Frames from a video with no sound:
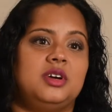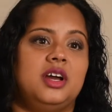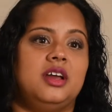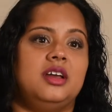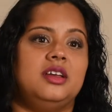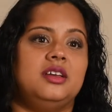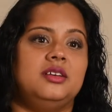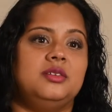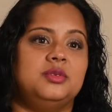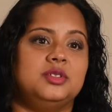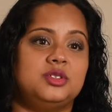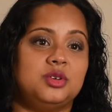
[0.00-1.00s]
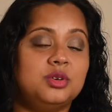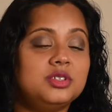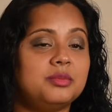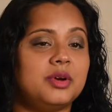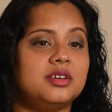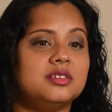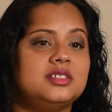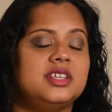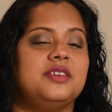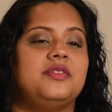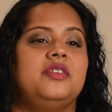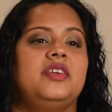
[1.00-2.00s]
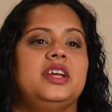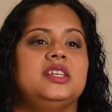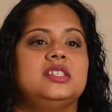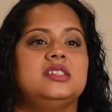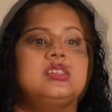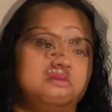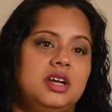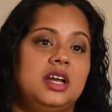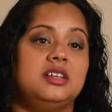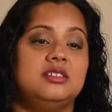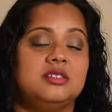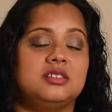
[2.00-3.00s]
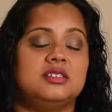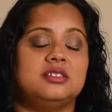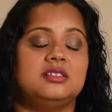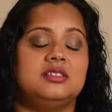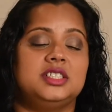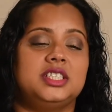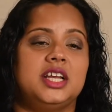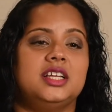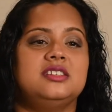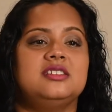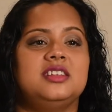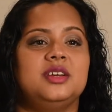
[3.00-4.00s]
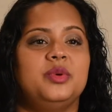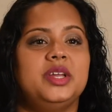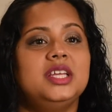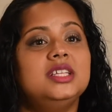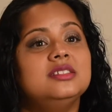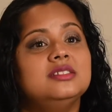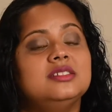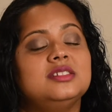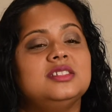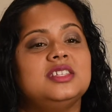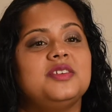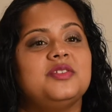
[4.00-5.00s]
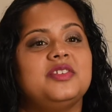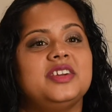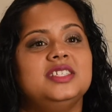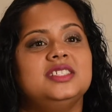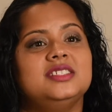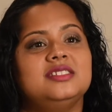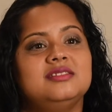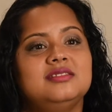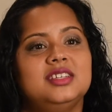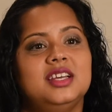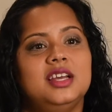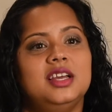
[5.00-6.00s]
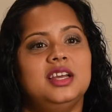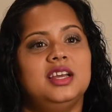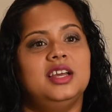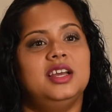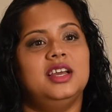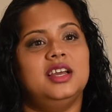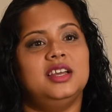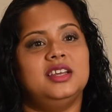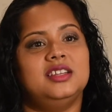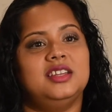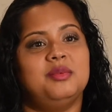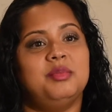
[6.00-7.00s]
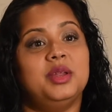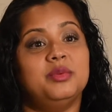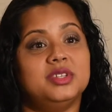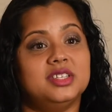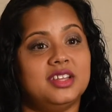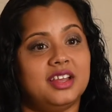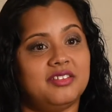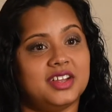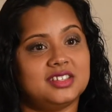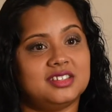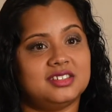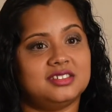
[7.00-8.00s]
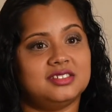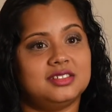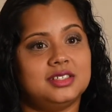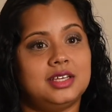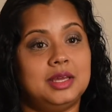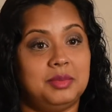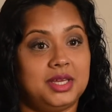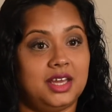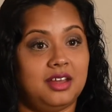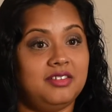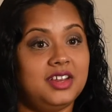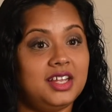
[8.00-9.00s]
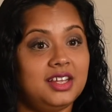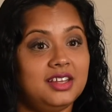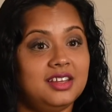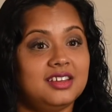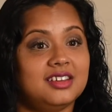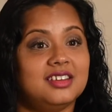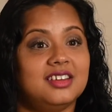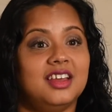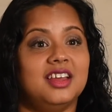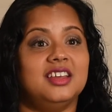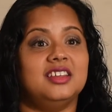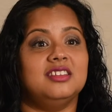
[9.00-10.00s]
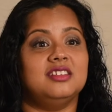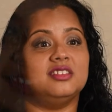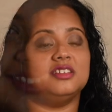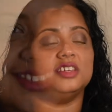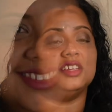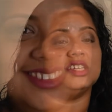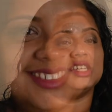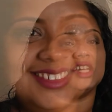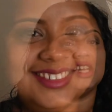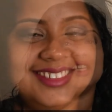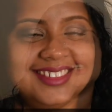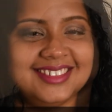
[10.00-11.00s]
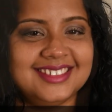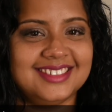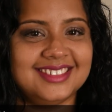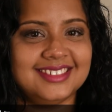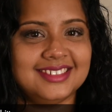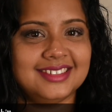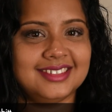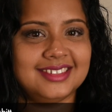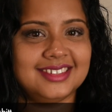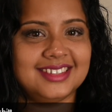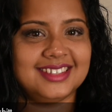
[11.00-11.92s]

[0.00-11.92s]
I was told about Safe Horizon. I took the chance and I went in to Safe Horizon. And I met with the director, Kimmy Herring, and she changed my life.